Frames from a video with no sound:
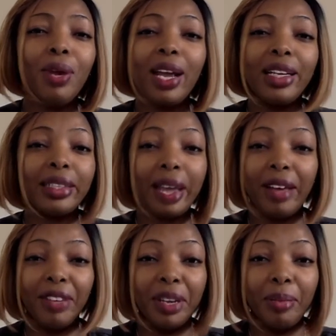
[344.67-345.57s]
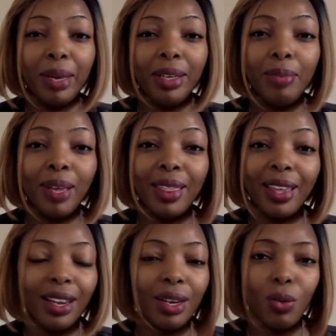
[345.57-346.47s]
I didn't have any money. But
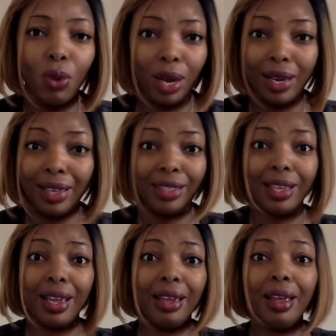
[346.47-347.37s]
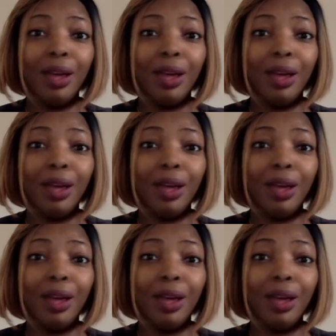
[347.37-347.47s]
then, what can I say?